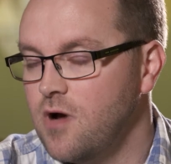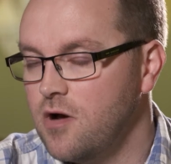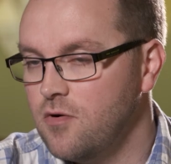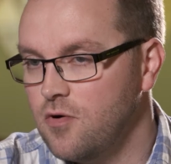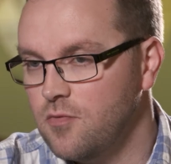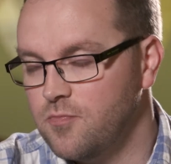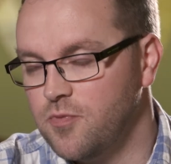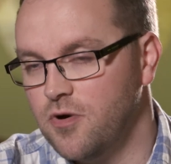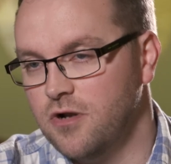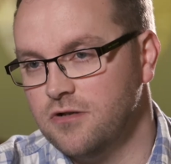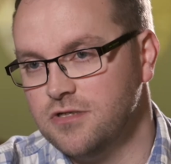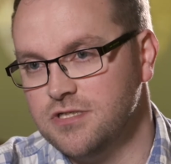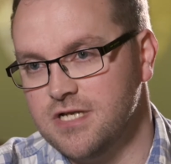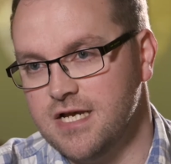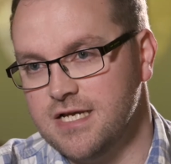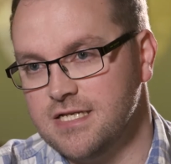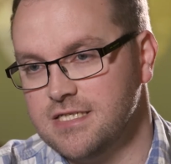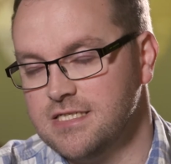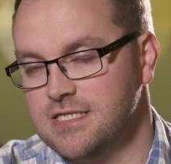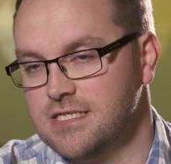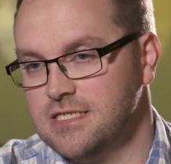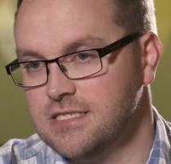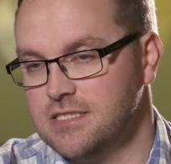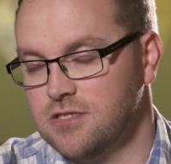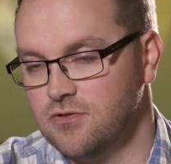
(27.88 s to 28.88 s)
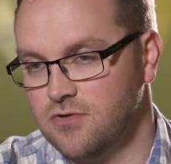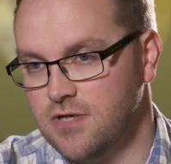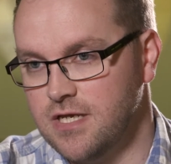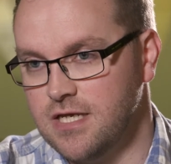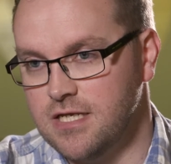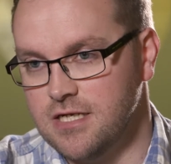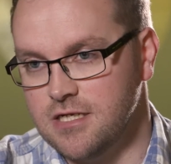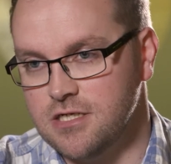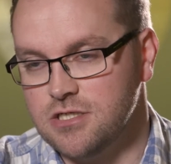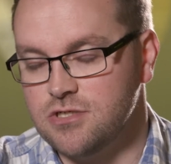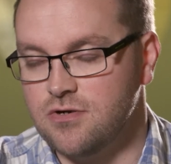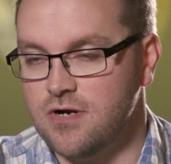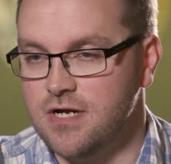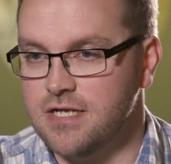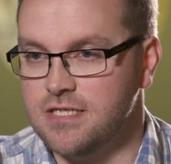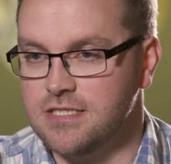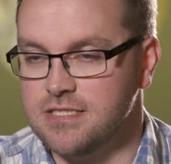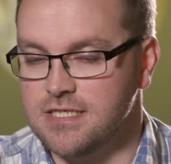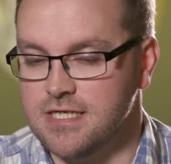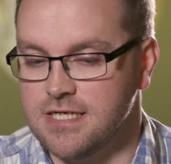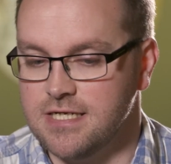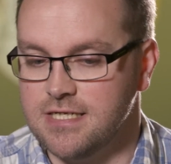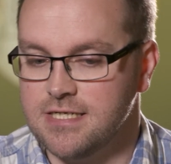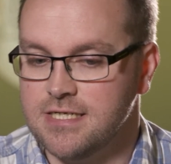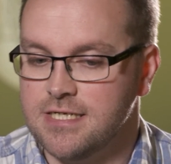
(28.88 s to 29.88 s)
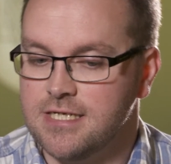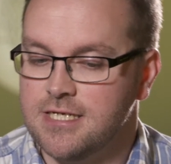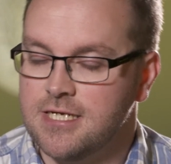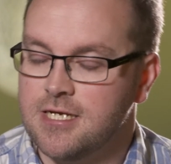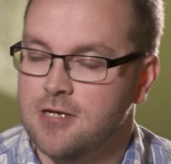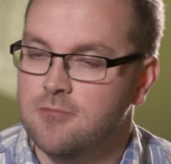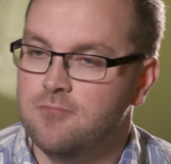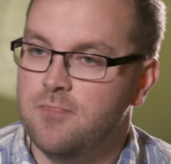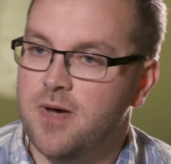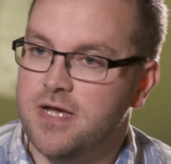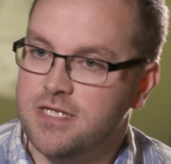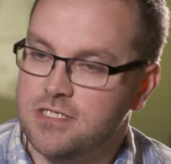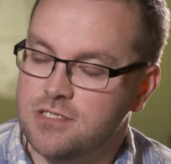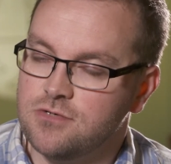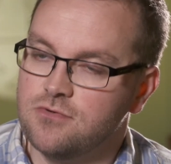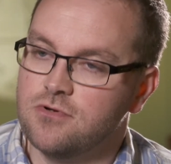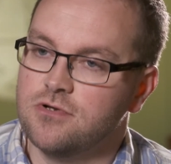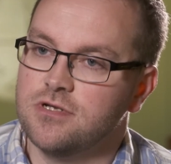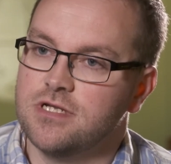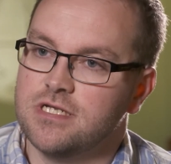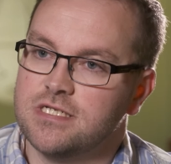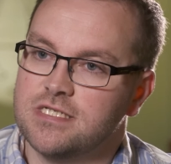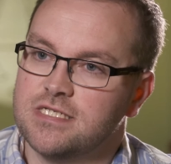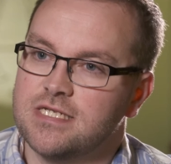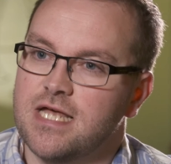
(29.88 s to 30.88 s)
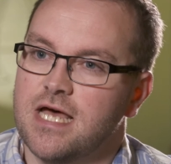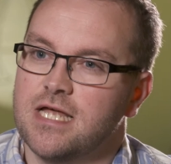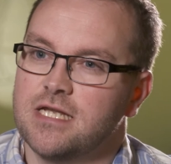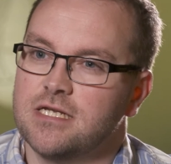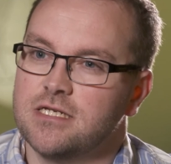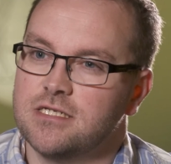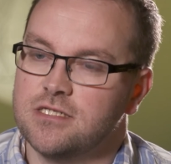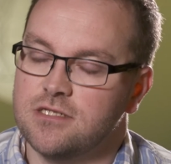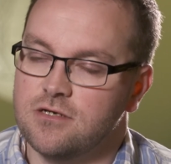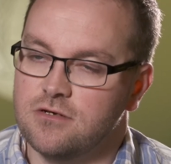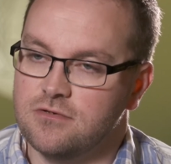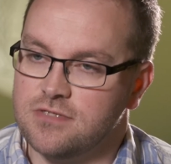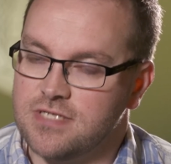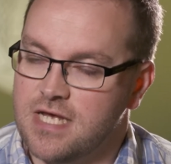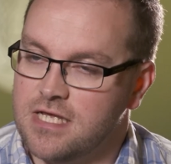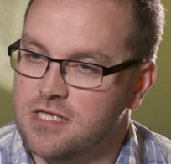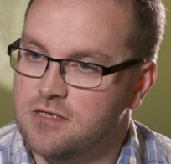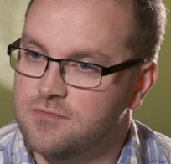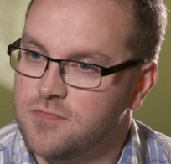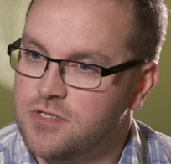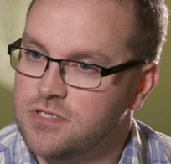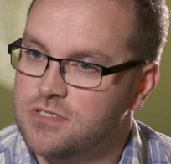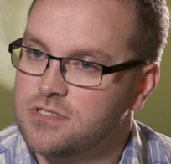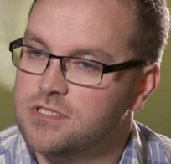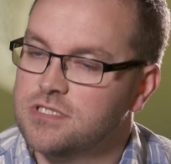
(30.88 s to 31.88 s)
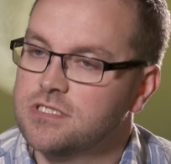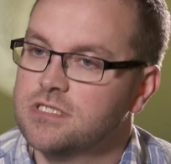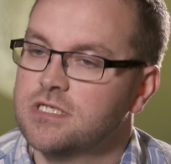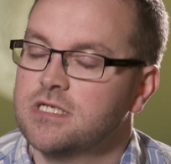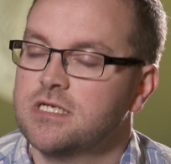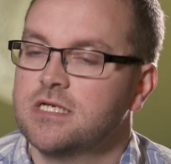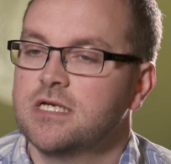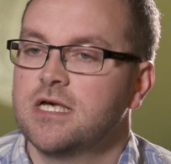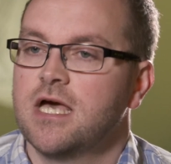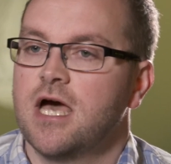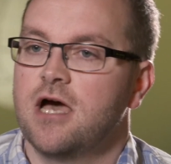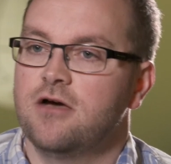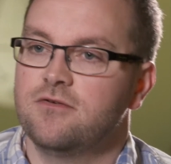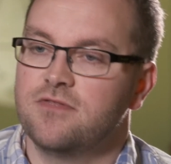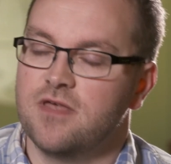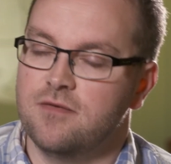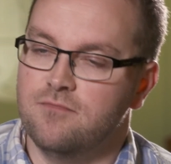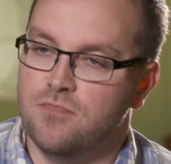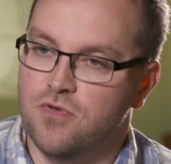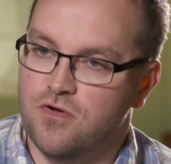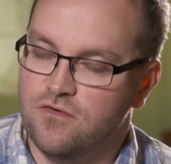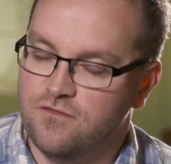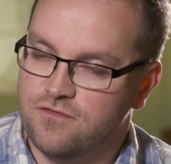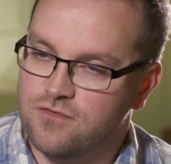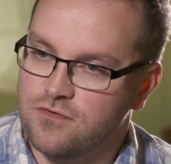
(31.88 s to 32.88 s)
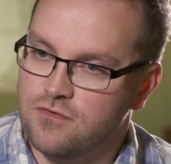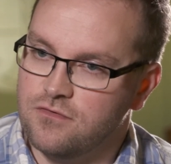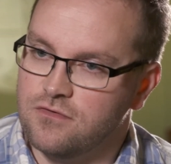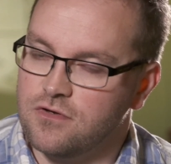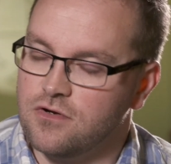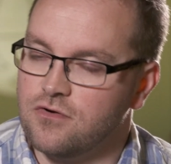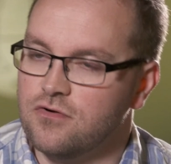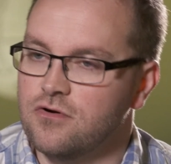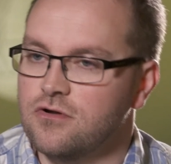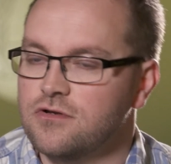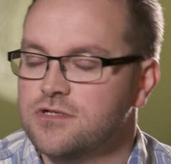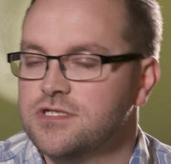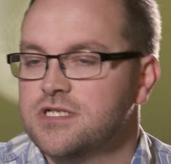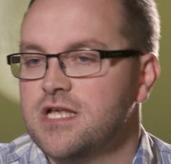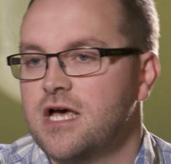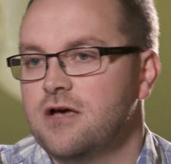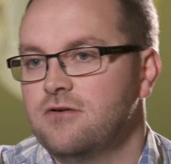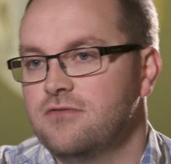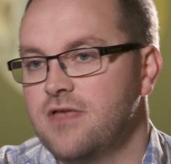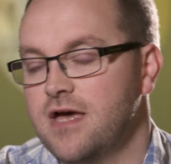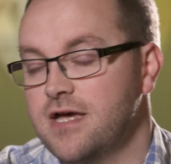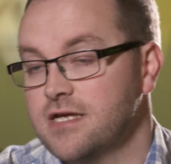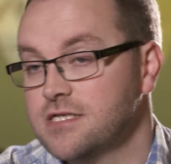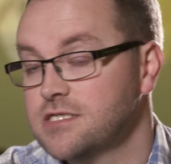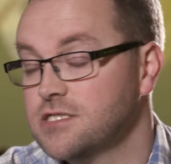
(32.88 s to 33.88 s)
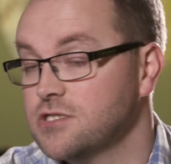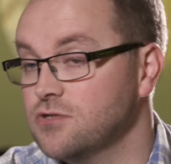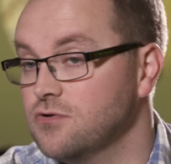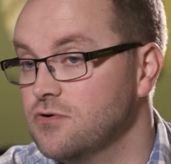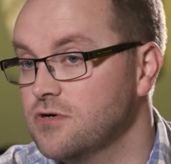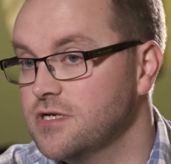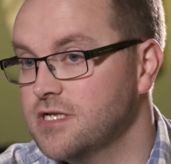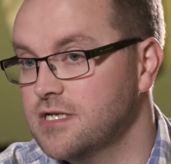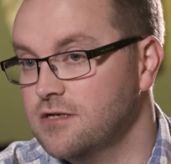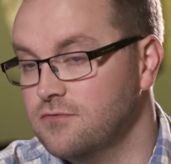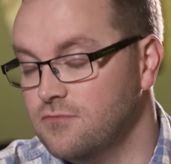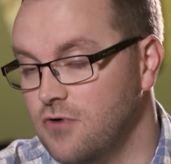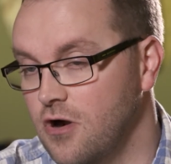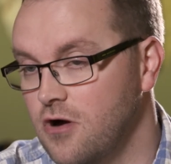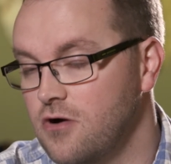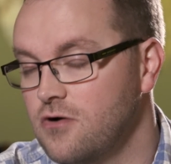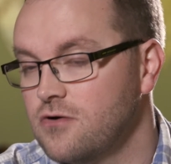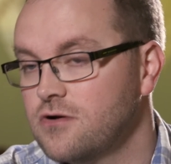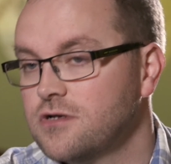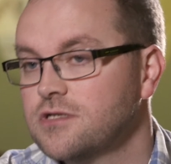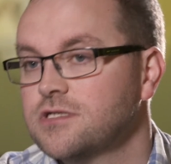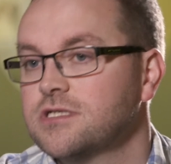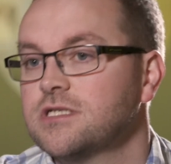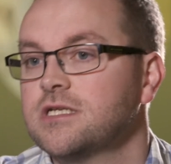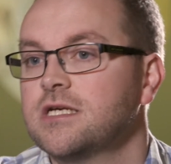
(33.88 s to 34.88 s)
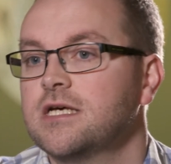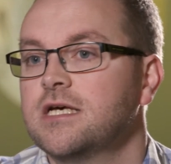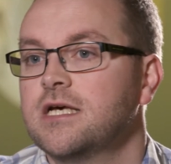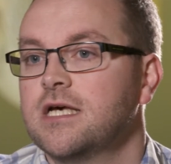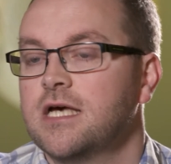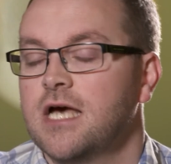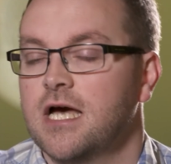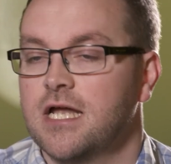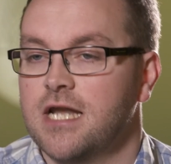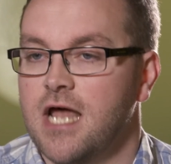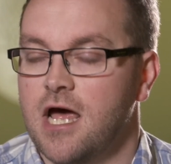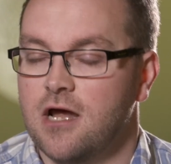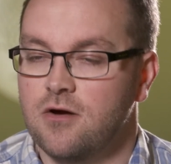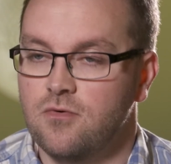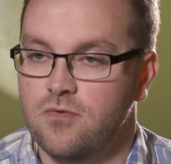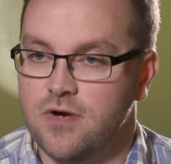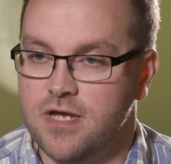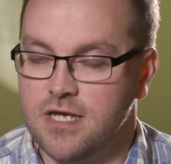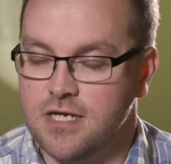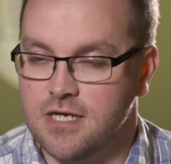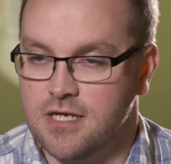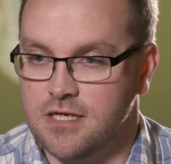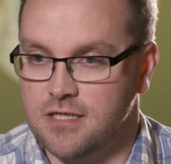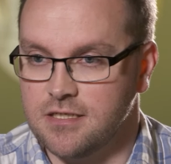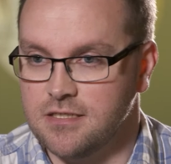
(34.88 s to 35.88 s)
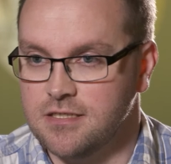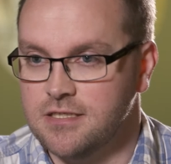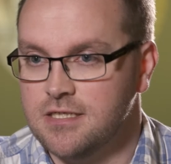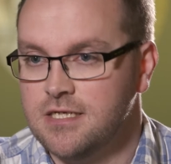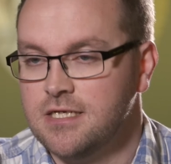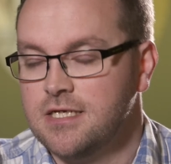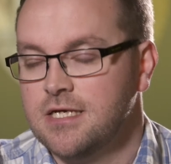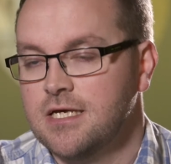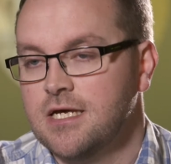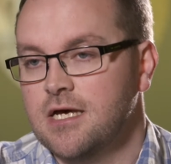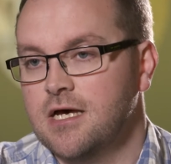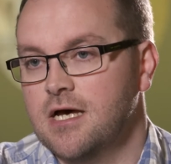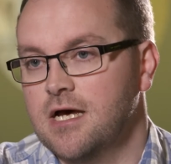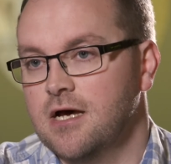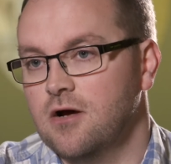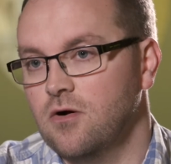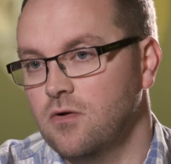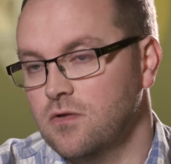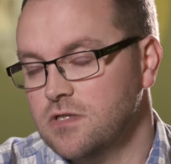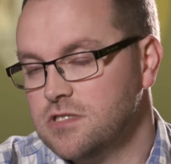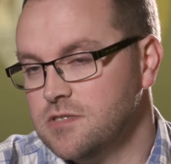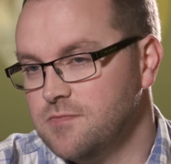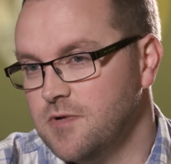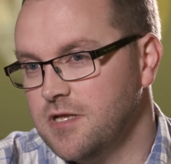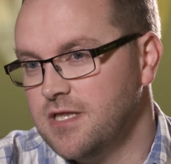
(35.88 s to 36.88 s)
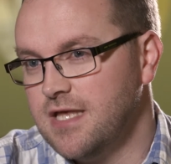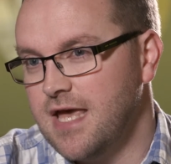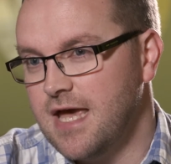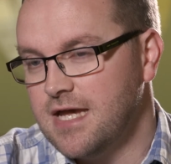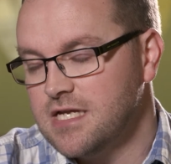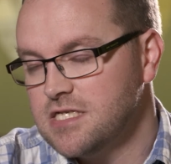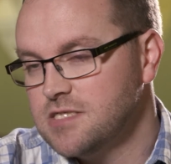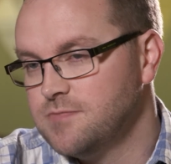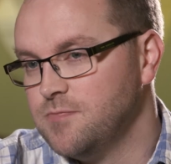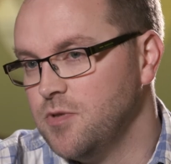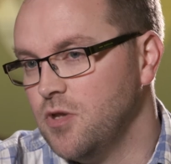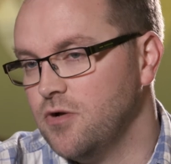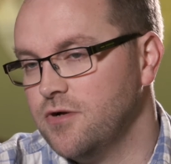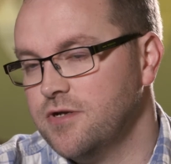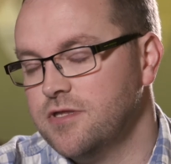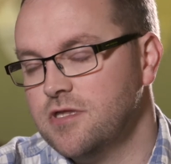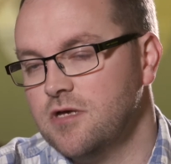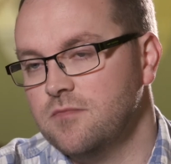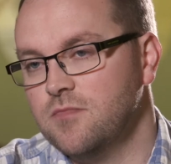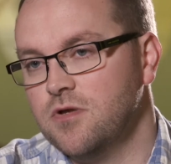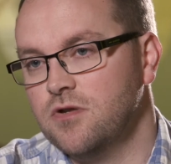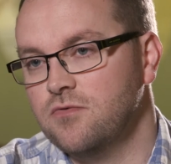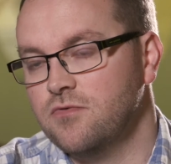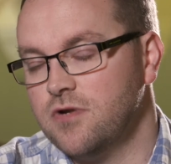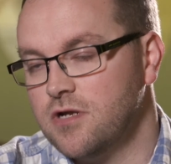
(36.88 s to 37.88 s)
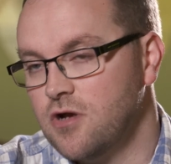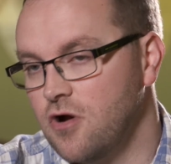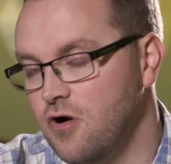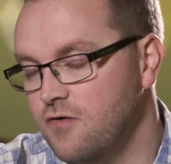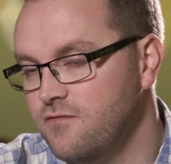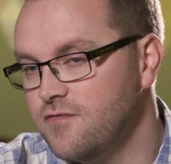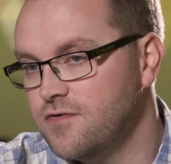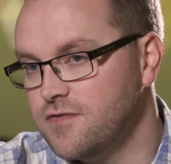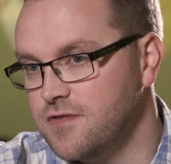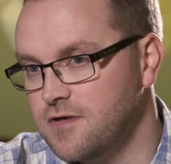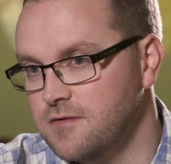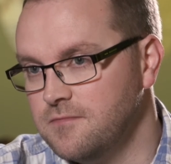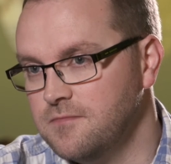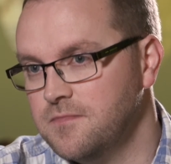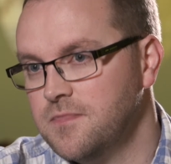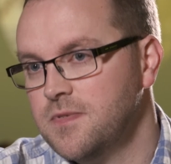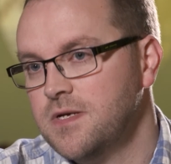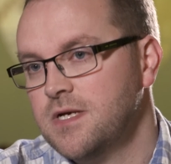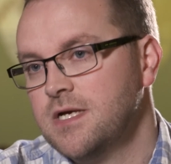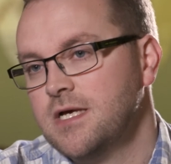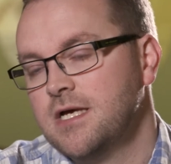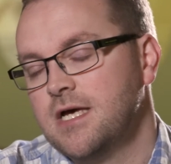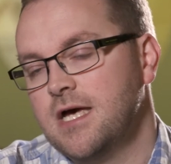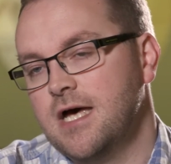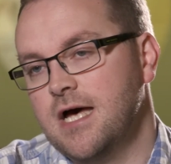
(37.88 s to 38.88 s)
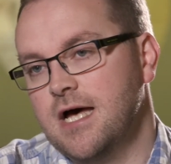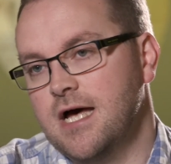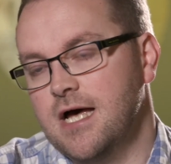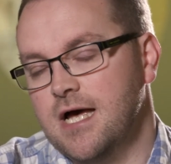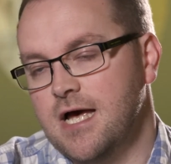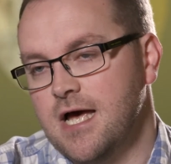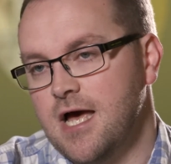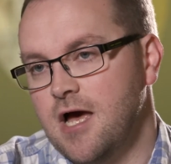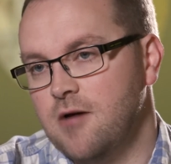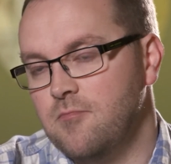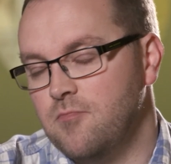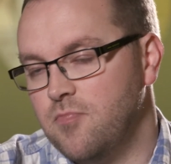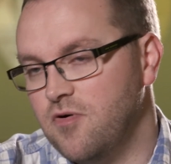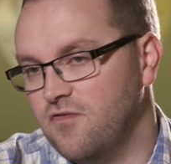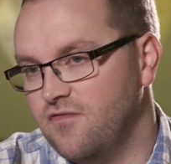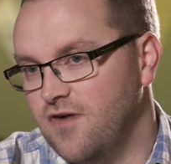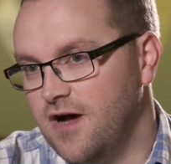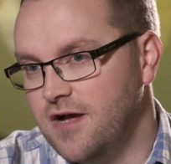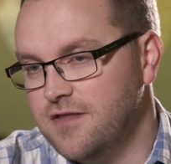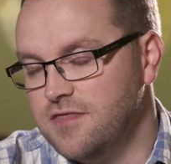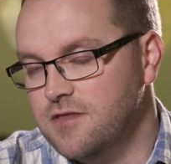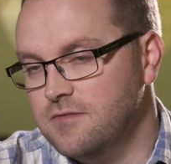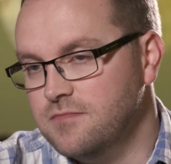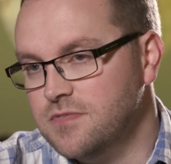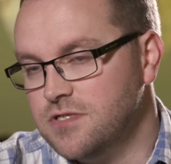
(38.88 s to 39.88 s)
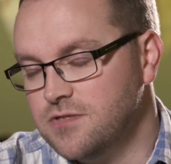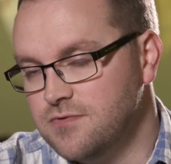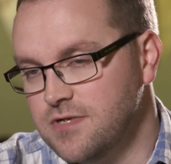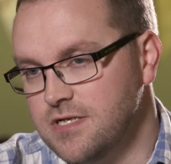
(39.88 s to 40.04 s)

our project is looking at trying to better understand those elements, how they move through the crust, how they're stored in rocks, and how we can uh, ultimately exploit them and recover them uh, and provide them to